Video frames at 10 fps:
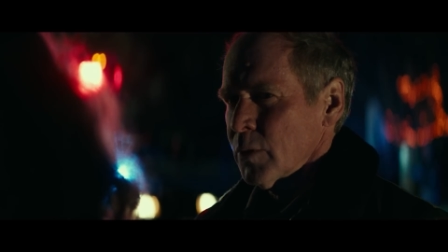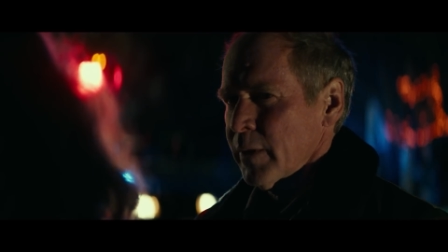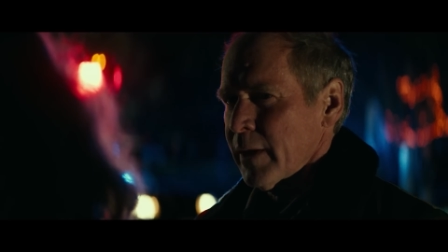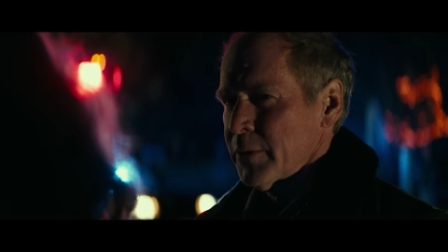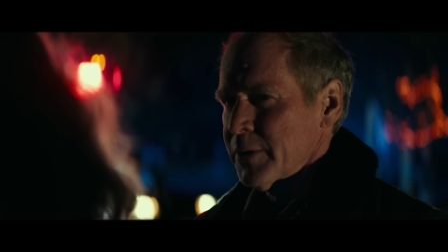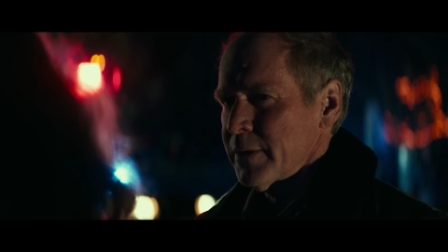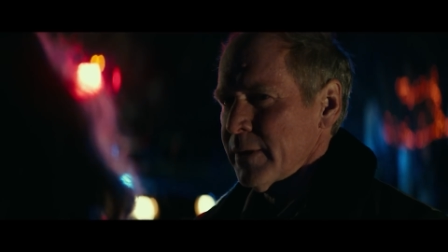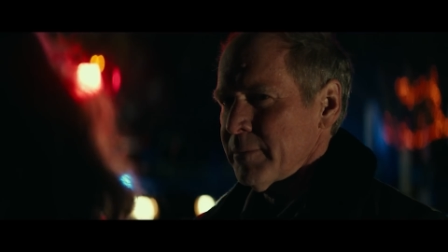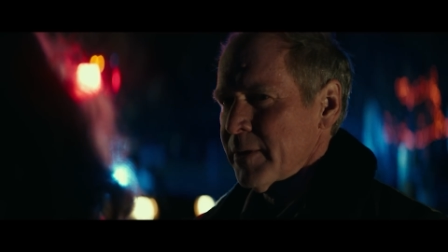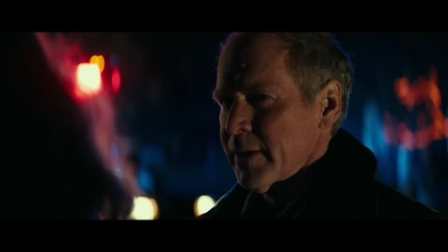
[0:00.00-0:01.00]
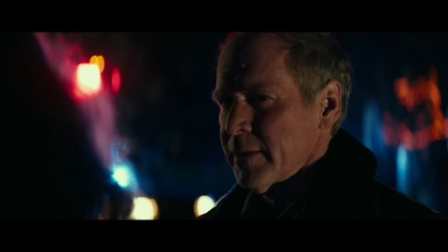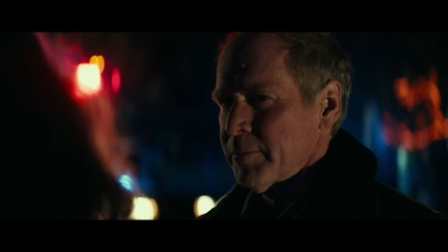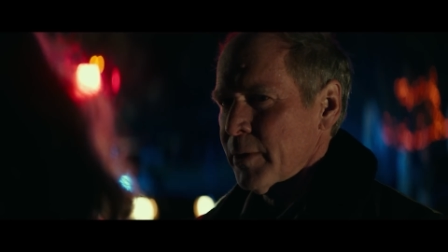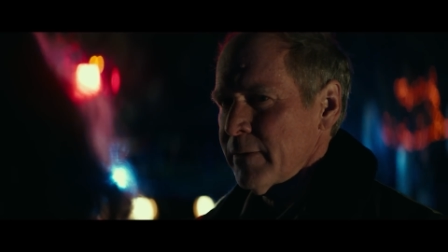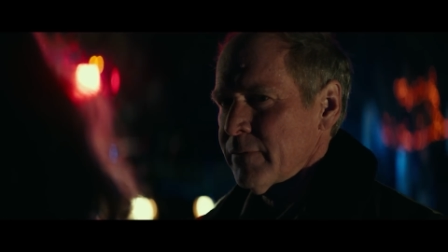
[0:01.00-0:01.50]
Well, that was a dumb thing to
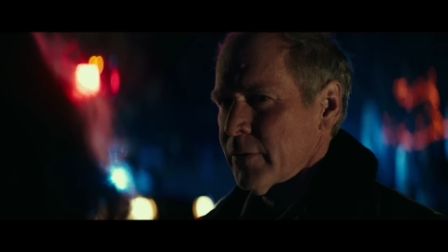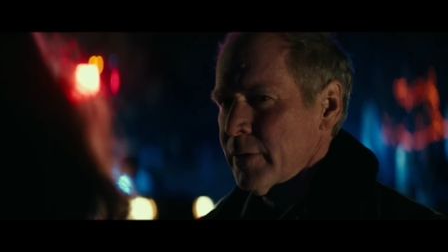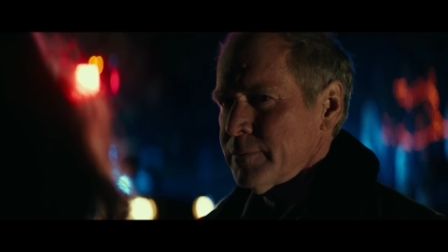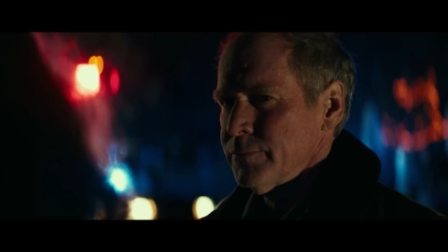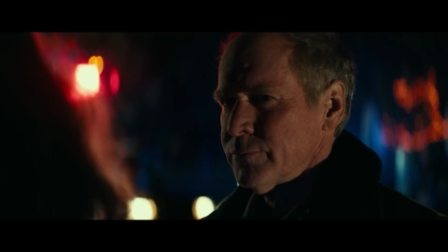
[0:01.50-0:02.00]
pray for.